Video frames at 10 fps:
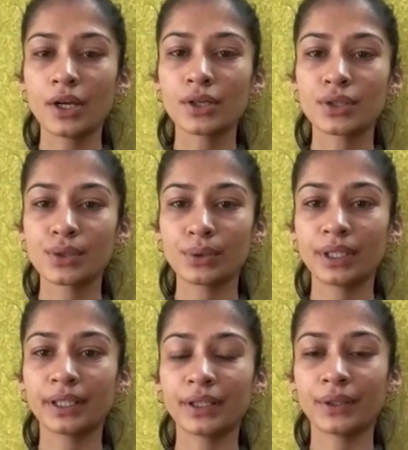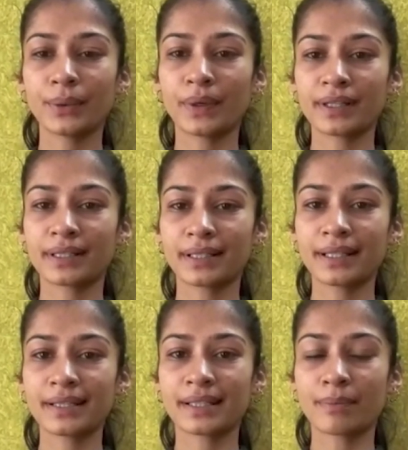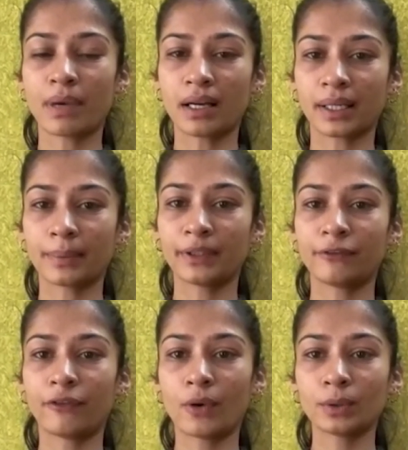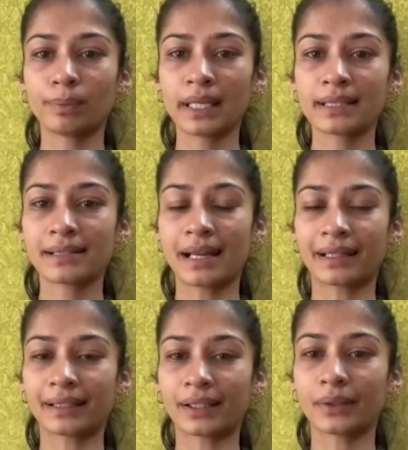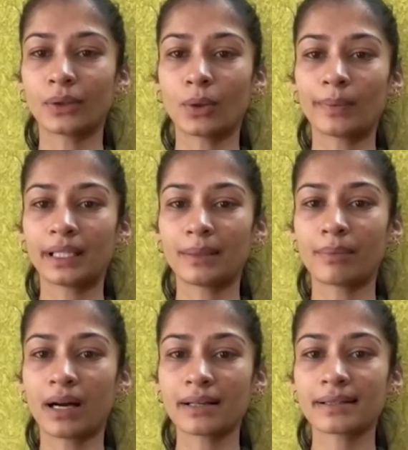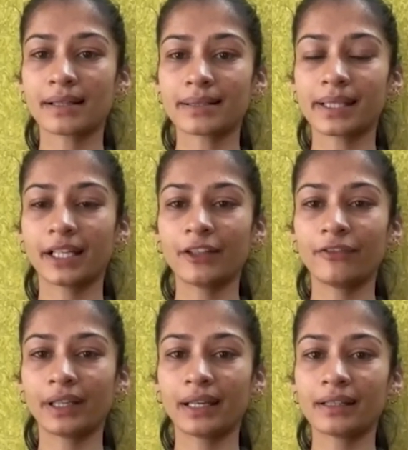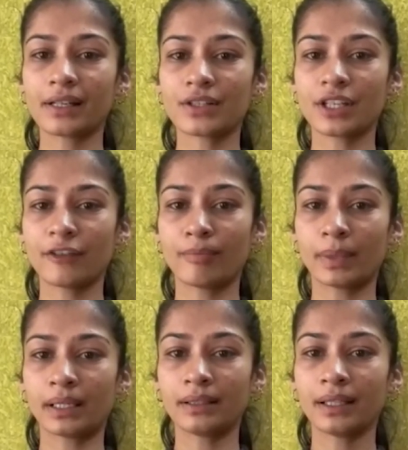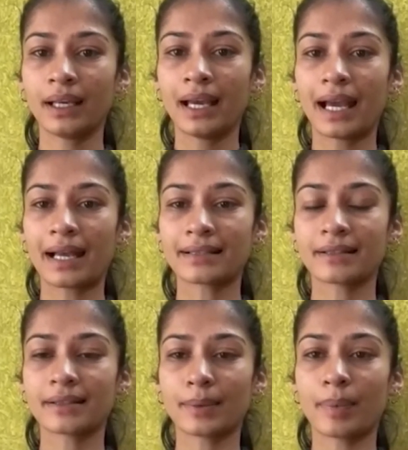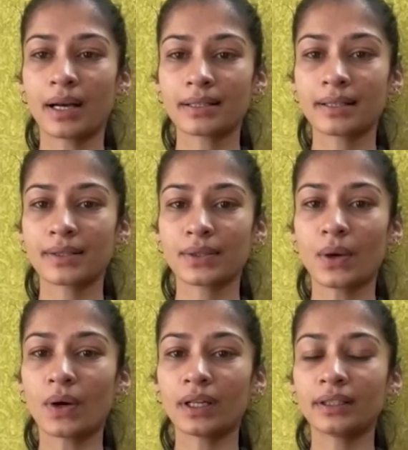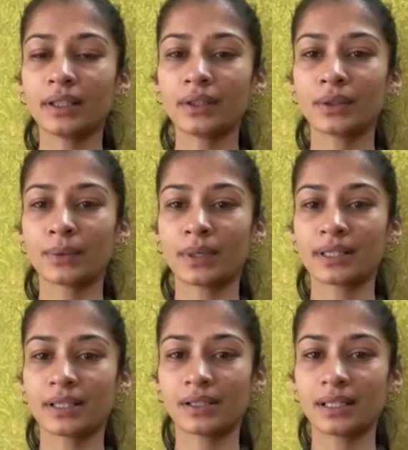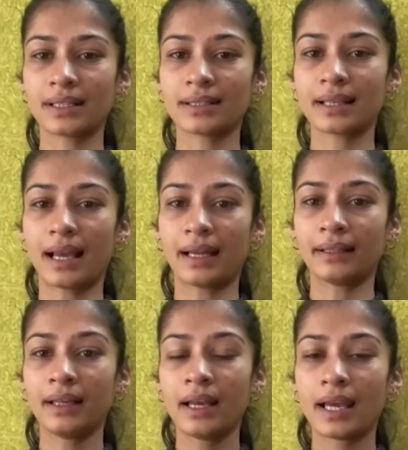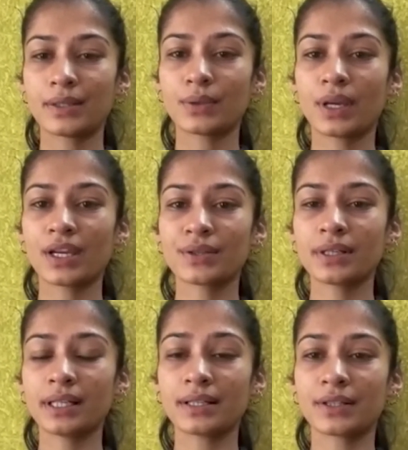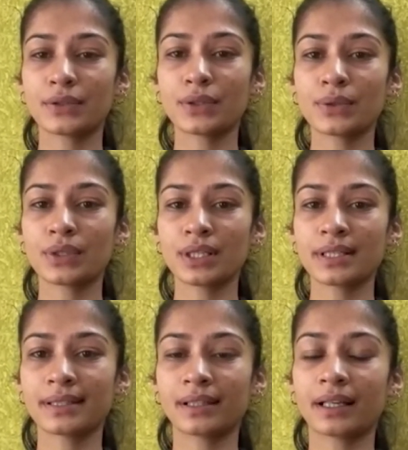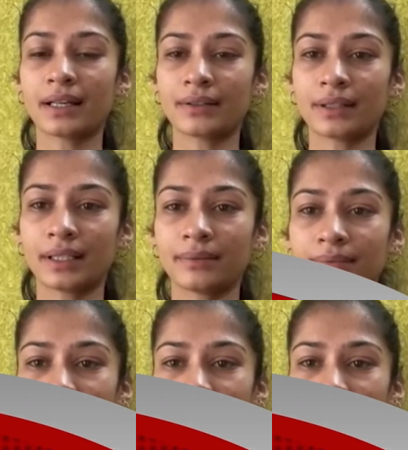Shoolini University's remarkable fourth place ranking globally marks a significant achievement as it surpasses all other universities and educational institutions in the country.